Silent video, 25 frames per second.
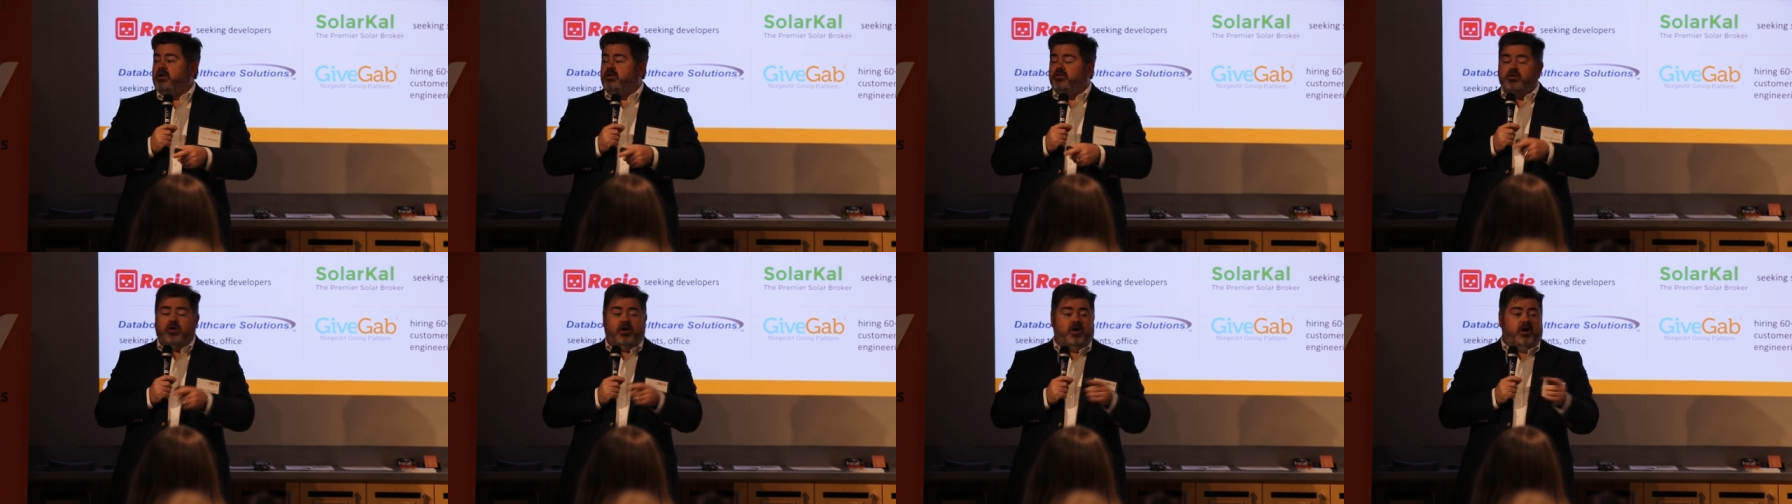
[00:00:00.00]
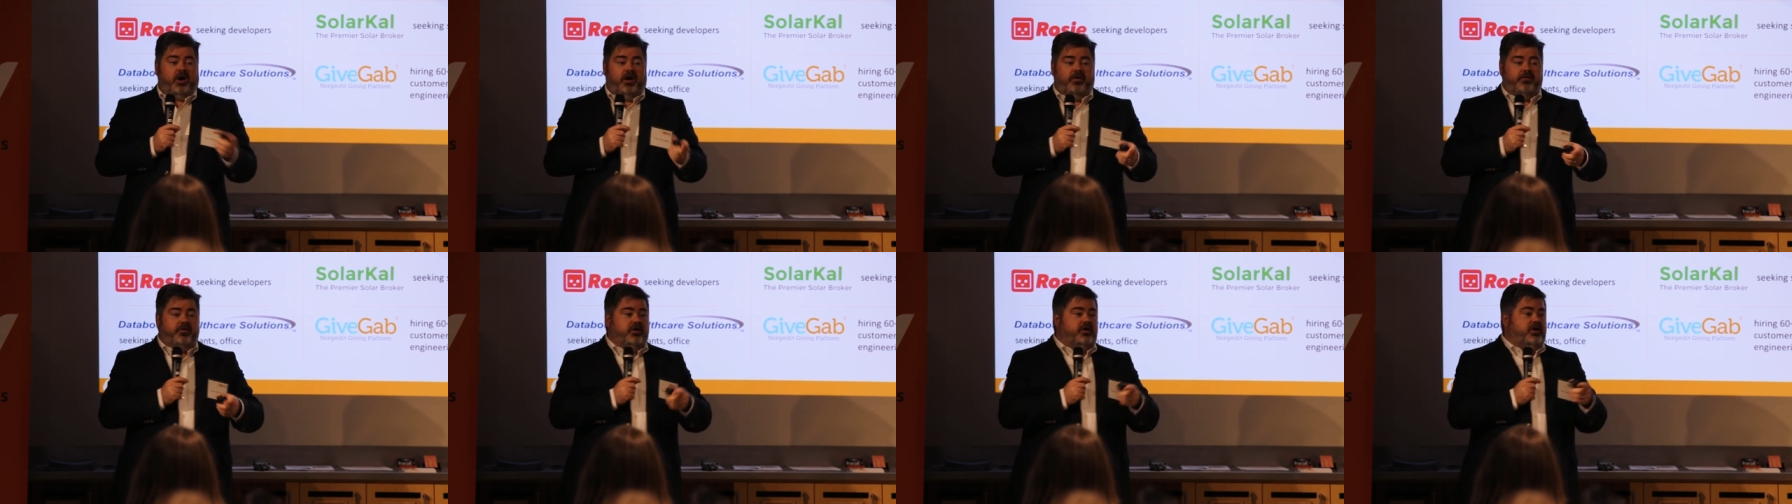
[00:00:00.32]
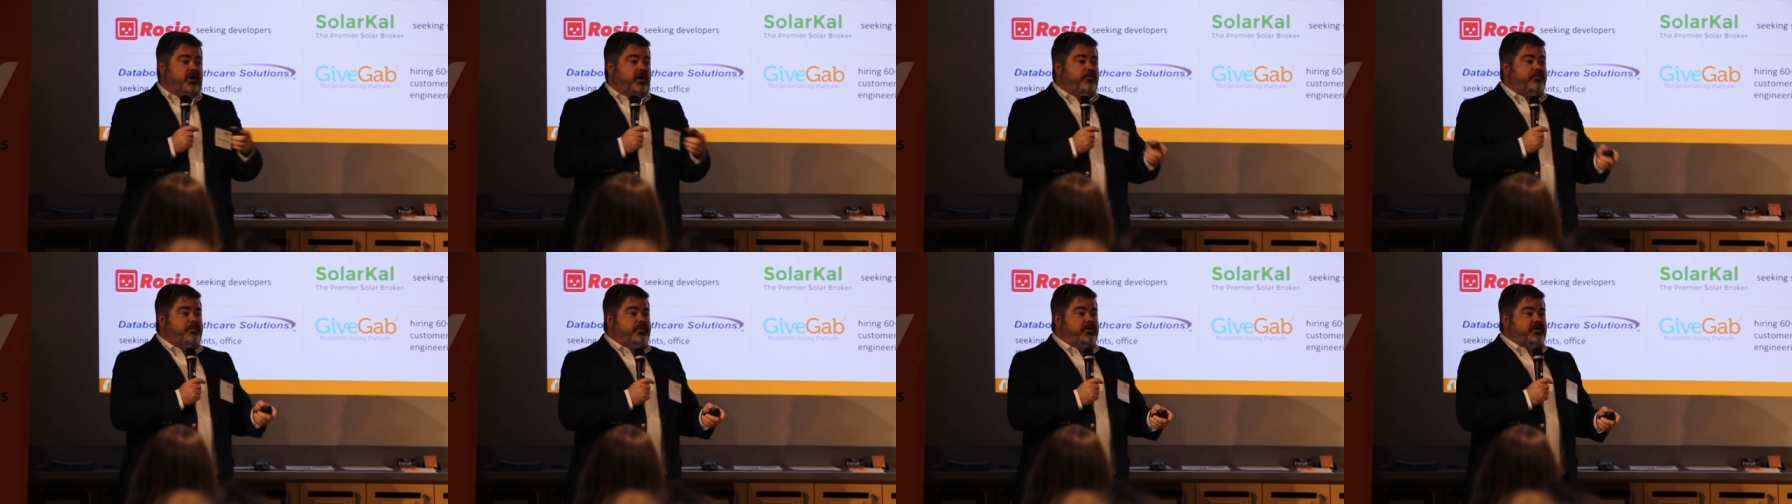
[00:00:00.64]
There are other
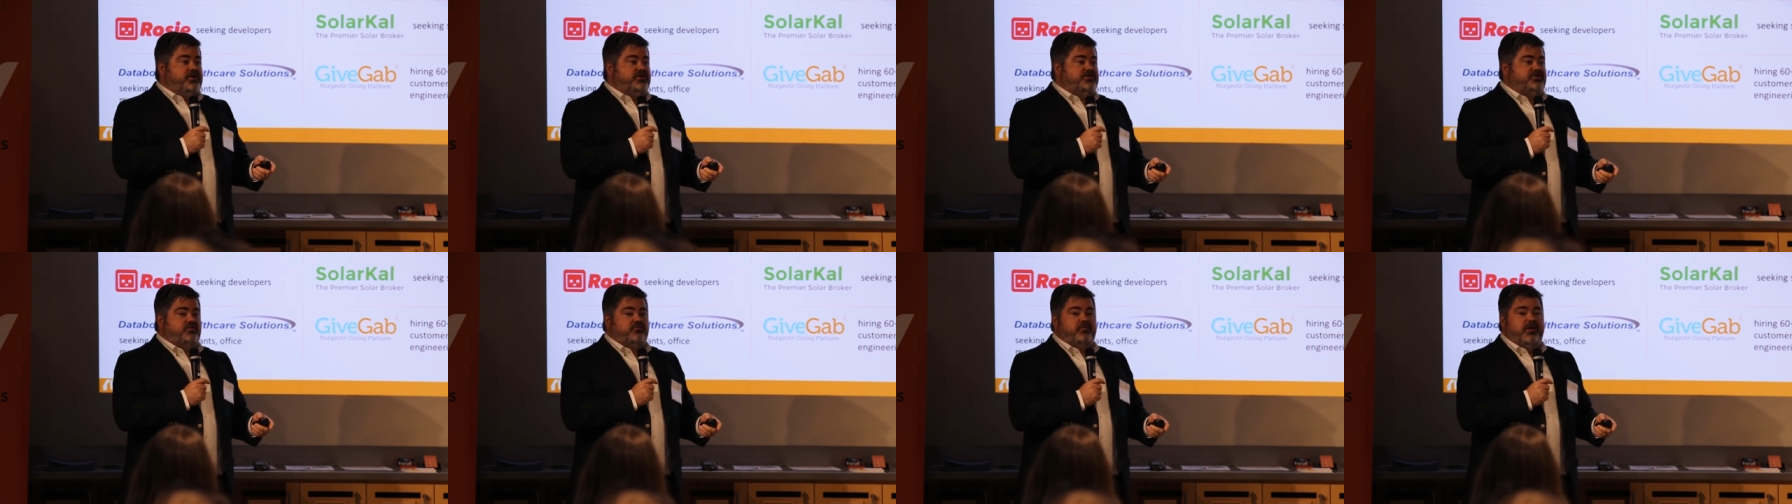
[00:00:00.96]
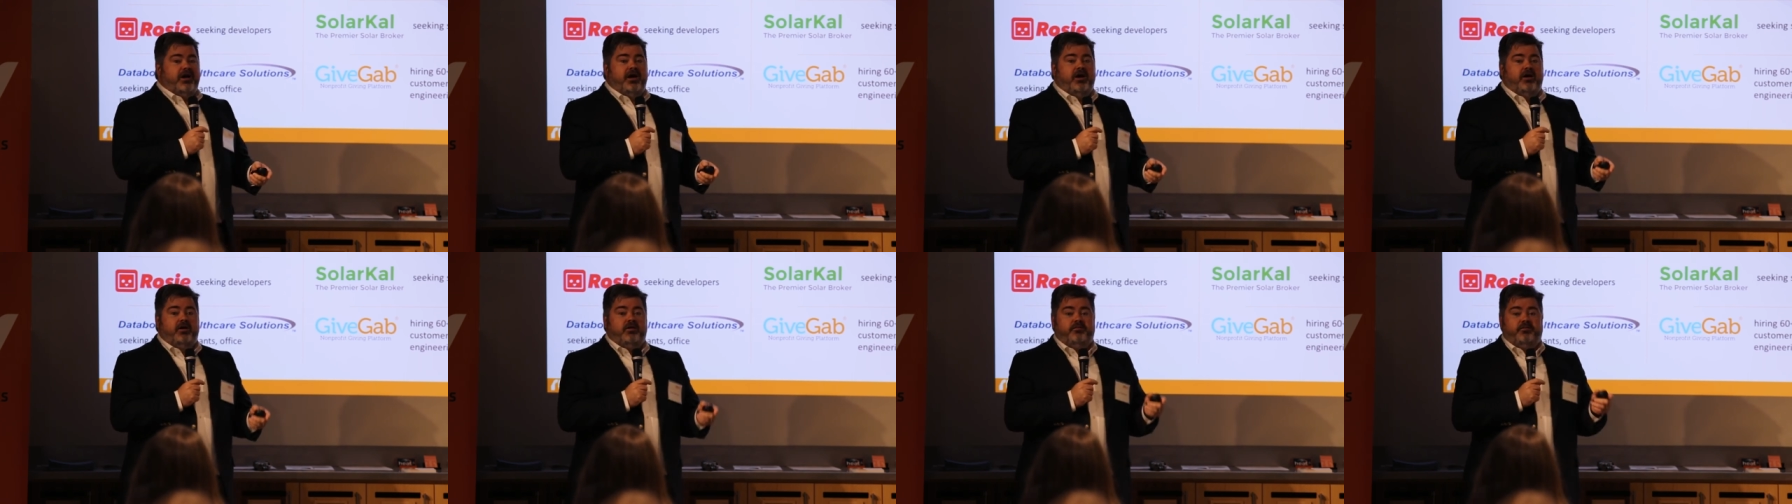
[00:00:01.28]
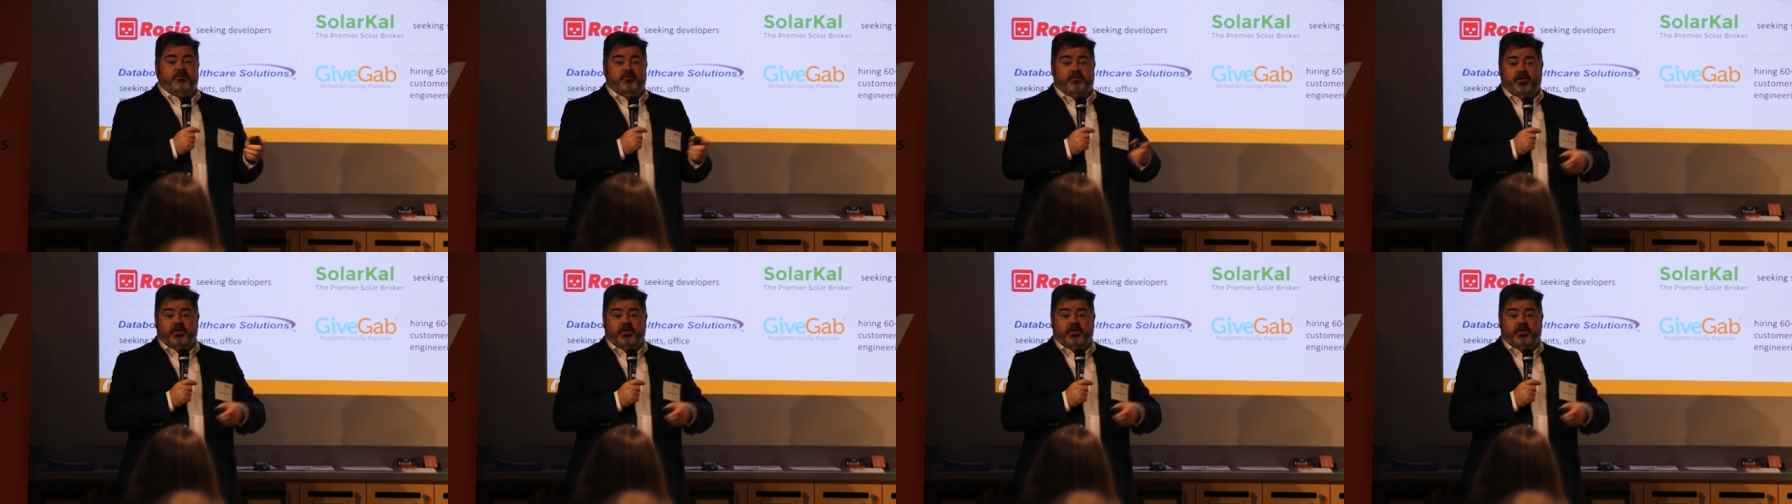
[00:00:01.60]
companies around